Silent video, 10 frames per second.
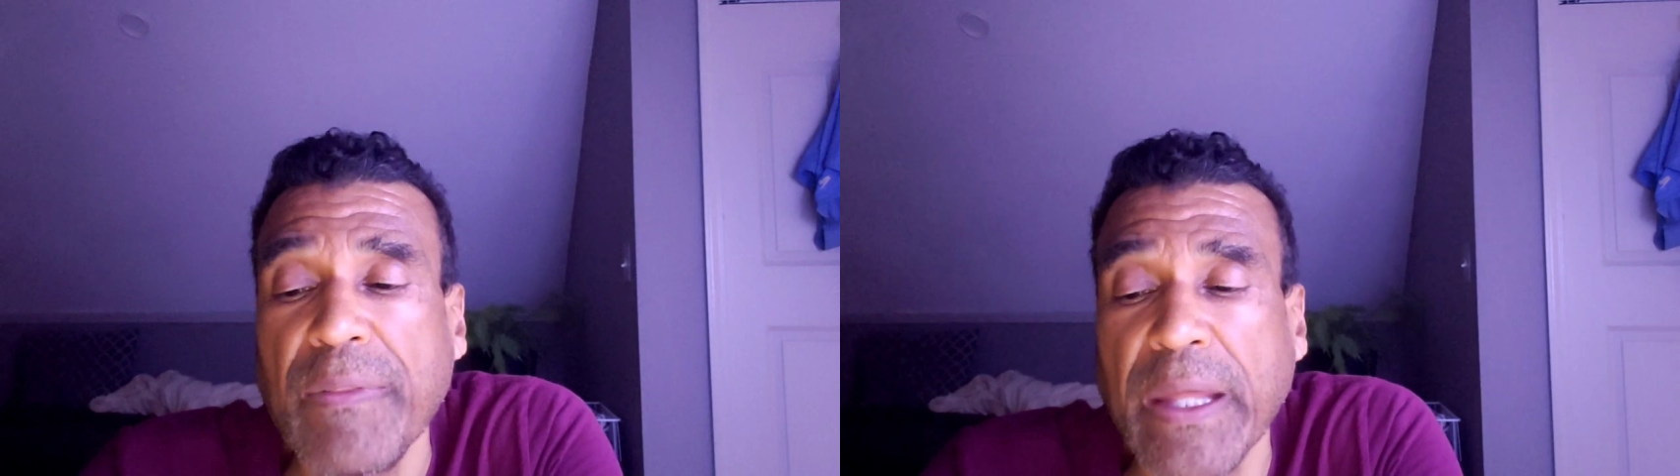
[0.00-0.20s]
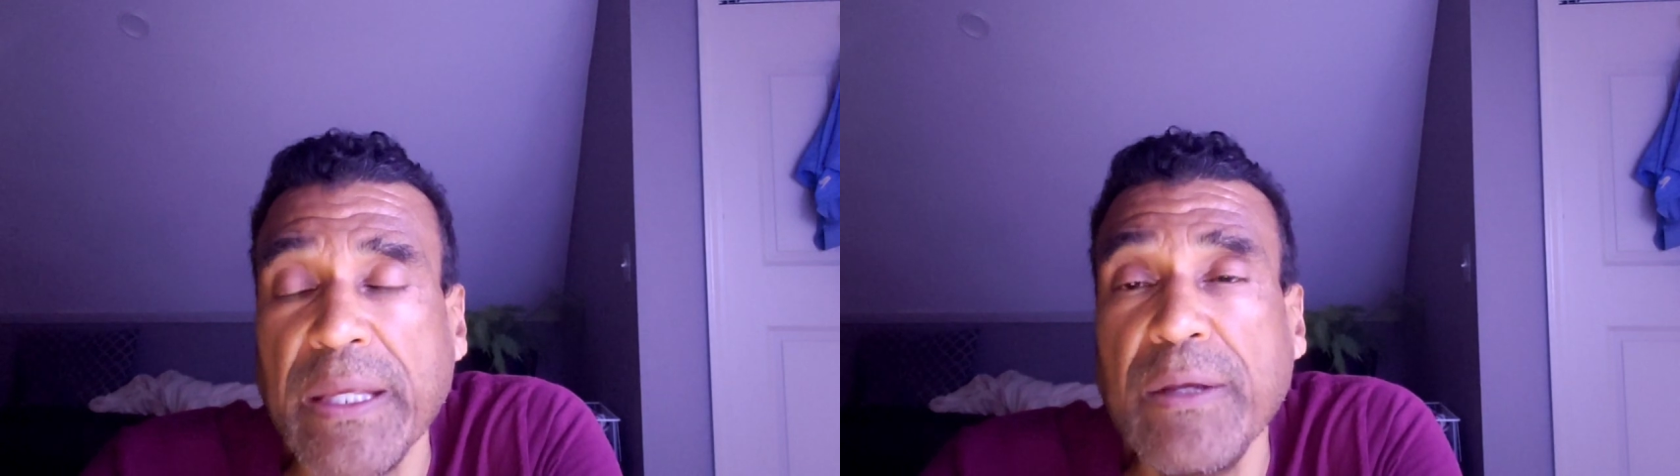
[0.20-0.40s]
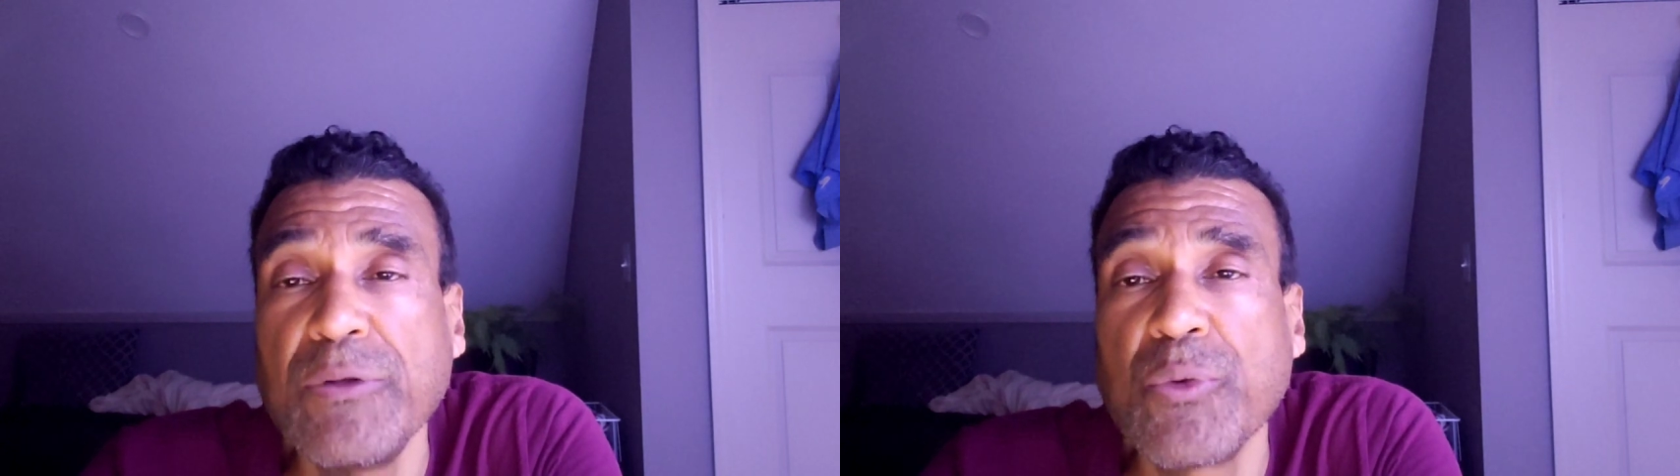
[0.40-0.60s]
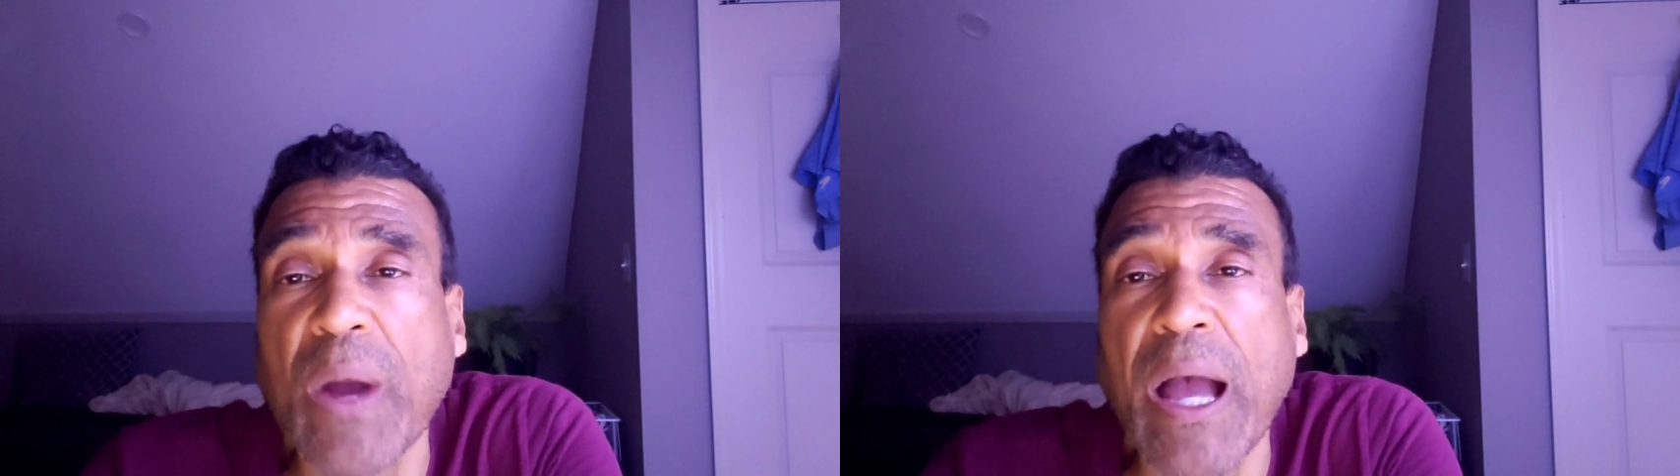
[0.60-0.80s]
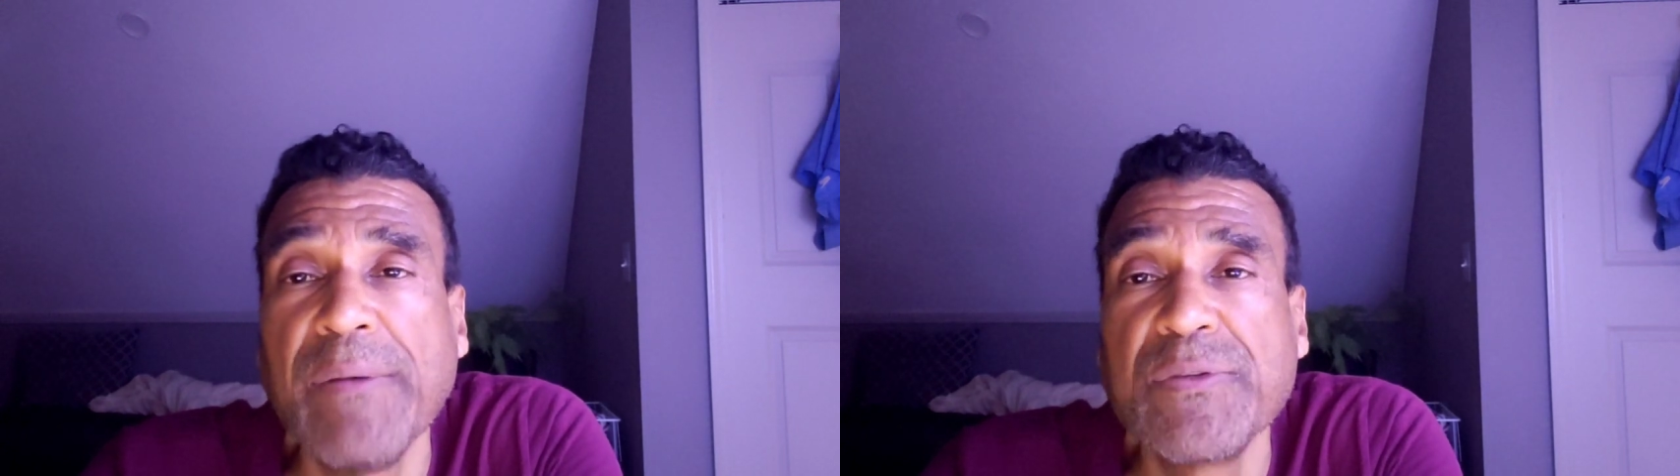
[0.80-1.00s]
that he
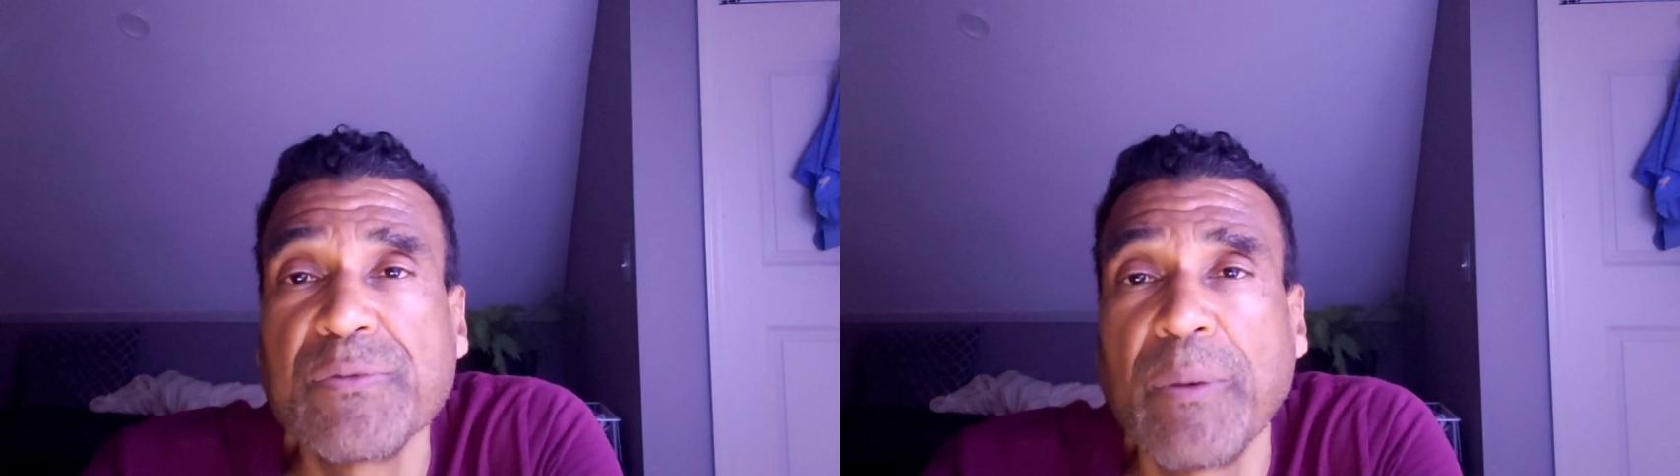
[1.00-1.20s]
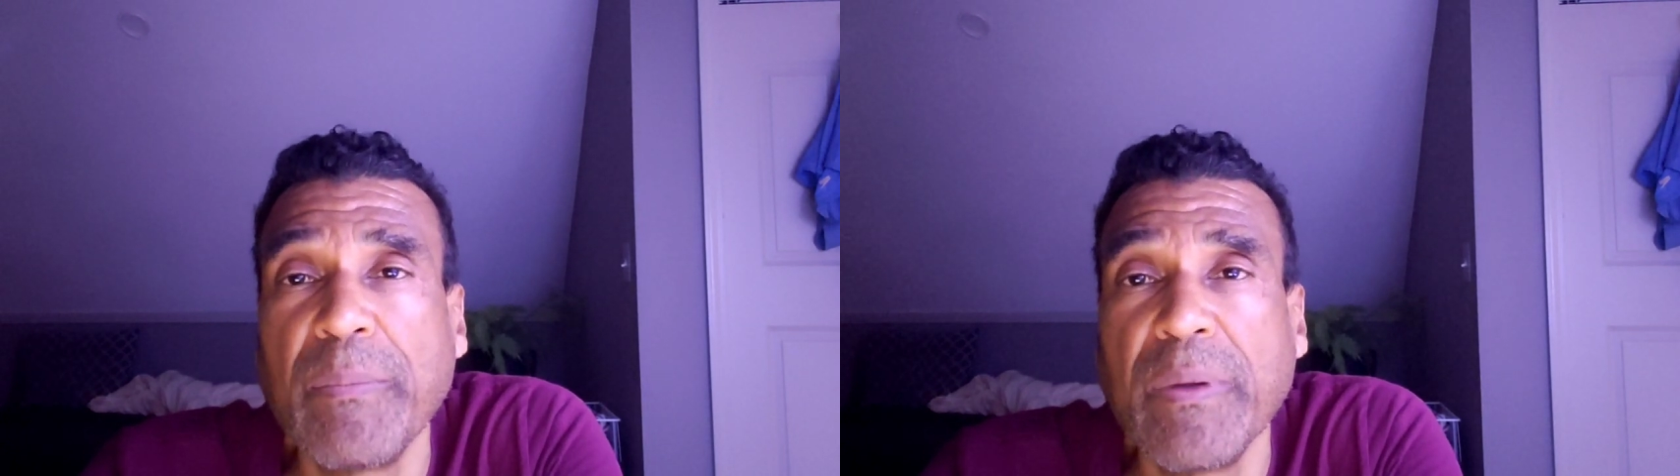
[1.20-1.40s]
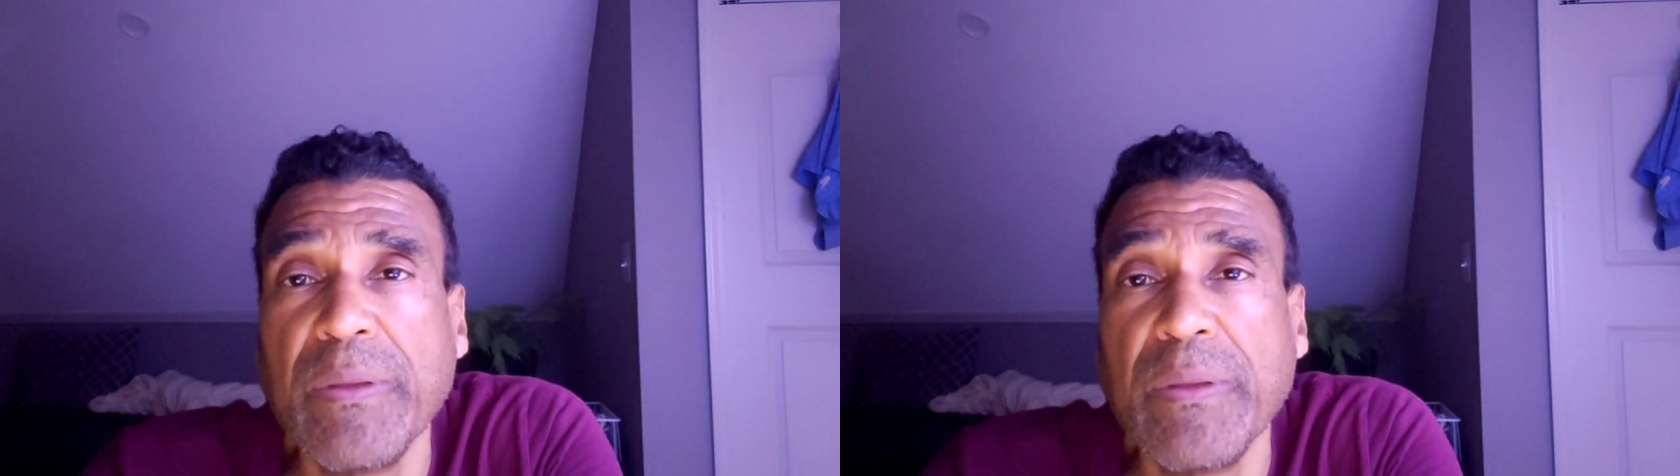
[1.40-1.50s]
derives from